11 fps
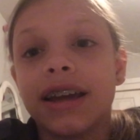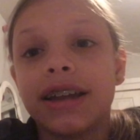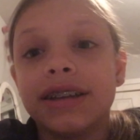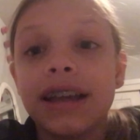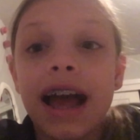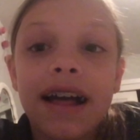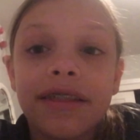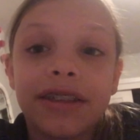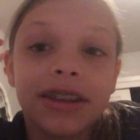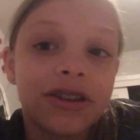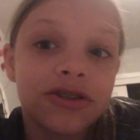And yeah,
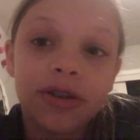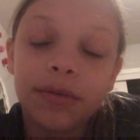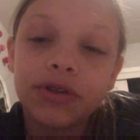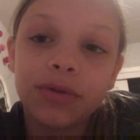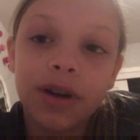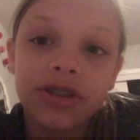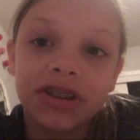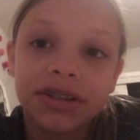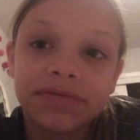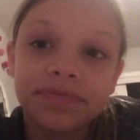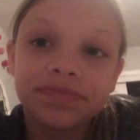thank you so much for watching.